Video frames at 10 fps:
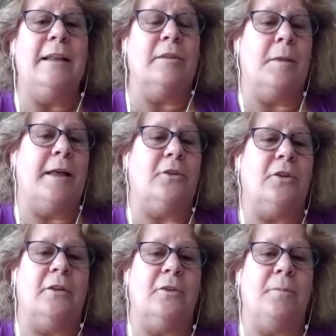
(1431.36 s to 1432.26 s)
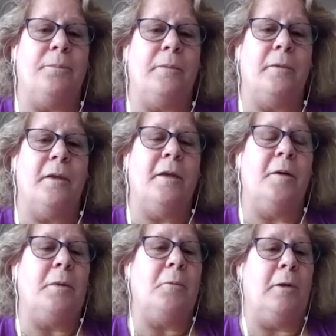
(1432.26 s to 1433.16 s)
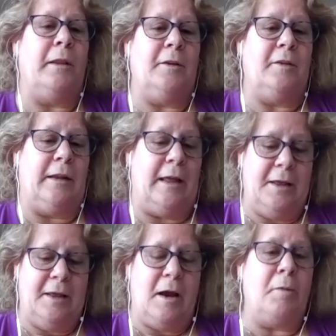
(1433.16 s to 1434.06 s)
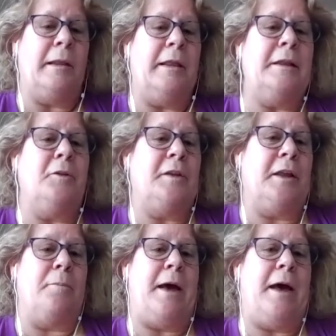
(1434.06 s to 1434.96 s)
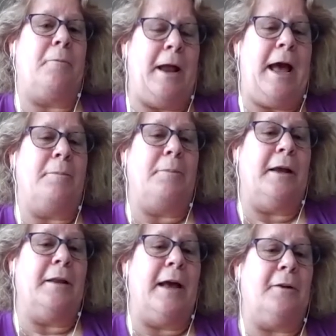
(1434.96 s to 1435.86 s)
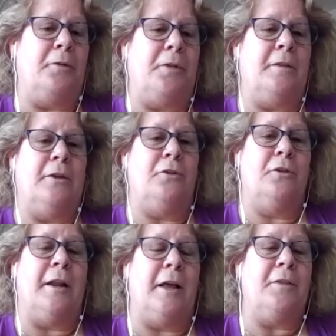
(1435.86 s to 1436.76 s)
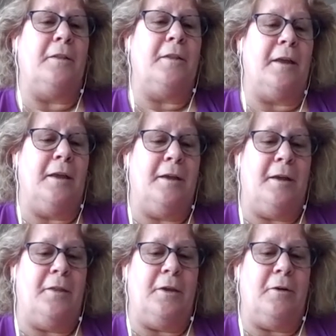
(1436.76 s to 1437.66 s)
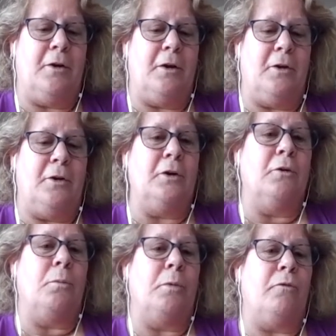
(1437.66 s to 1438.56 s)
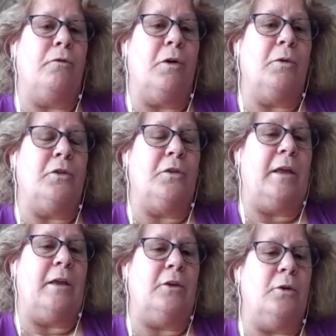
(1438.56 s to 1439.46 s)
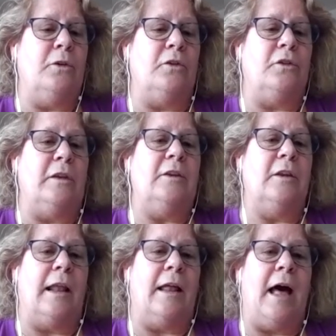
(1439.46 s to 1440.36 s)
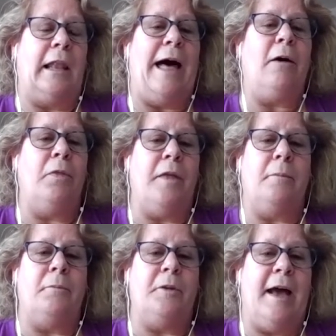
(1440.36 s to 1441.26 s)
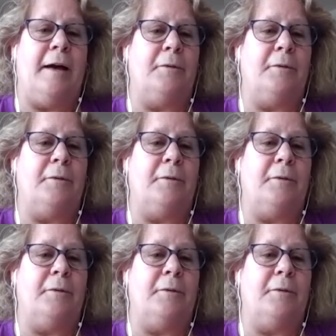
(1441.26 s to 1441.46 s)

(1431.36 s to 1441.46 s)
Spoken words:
some of that change. Be willing to let our millennials get a bad rap, but I don't think they should. I think they're a good group of folks. You just need to allow them to have